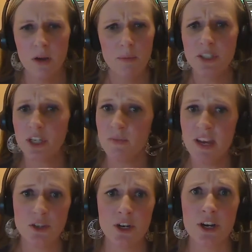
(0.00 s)
But just
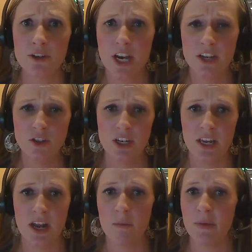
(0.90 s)
make sure you're changing it up,